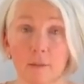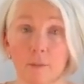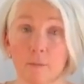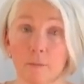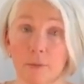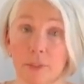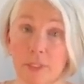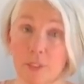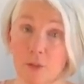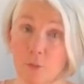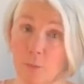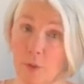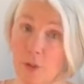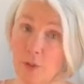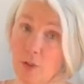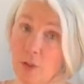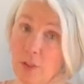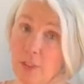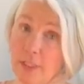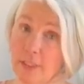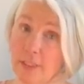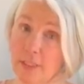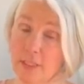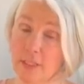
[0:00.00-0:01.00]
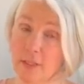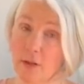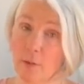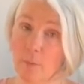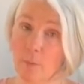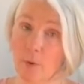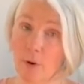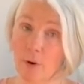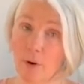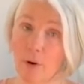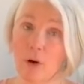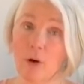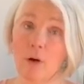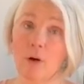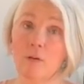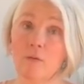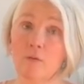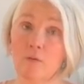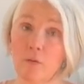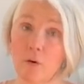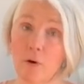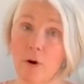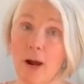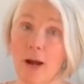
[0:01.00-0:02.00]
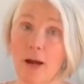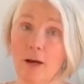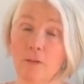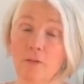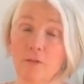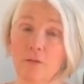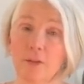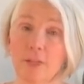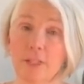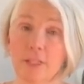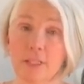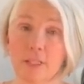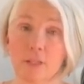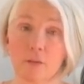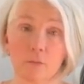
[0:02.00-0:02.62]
But especially in summer, 4 outfits